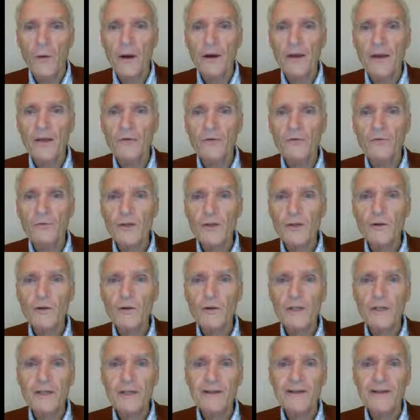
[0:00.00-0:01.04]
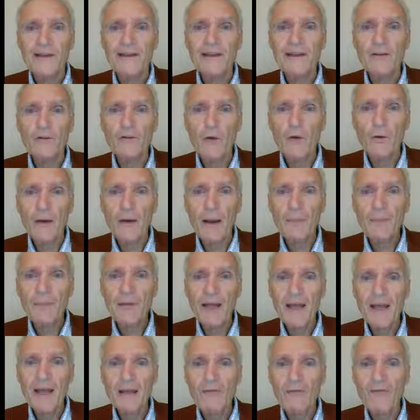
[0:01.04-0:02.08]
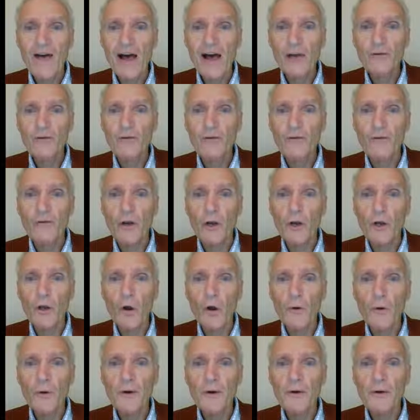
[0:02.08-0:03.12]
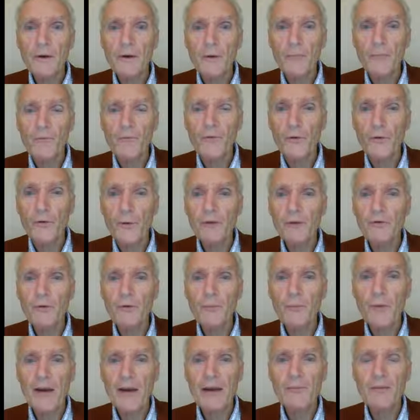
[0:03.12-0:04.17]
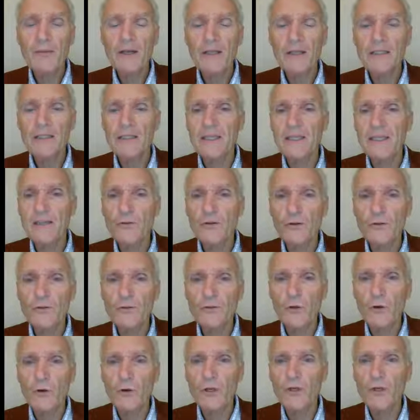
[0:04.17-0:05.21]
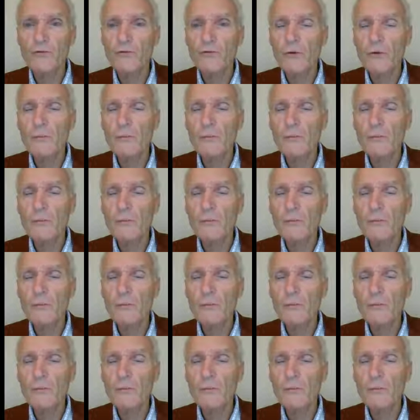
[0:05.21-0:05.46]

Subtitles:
Whereas when you look at the ketone uptake, the values are lower throughout the brain because ketones are only